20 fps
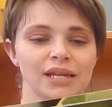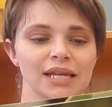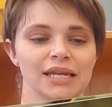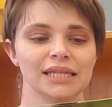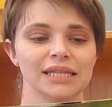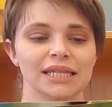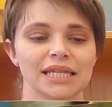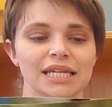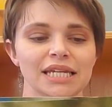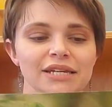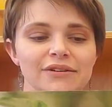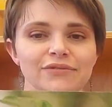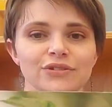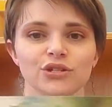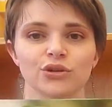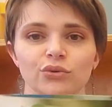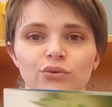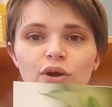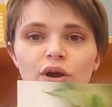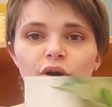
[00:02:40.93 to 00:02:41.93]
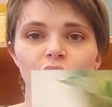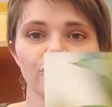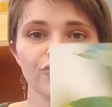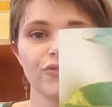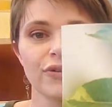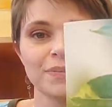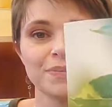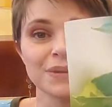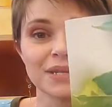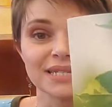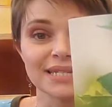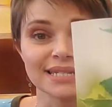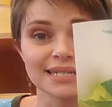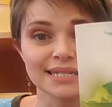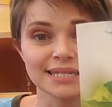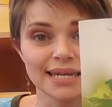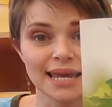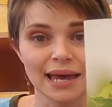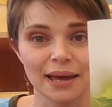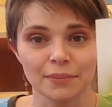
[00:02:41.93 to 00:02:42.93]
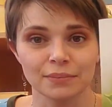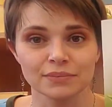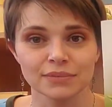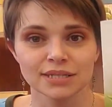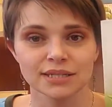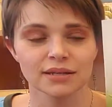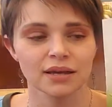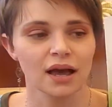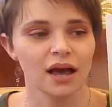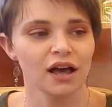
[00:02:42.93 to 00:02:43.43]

Leaves grow from the stems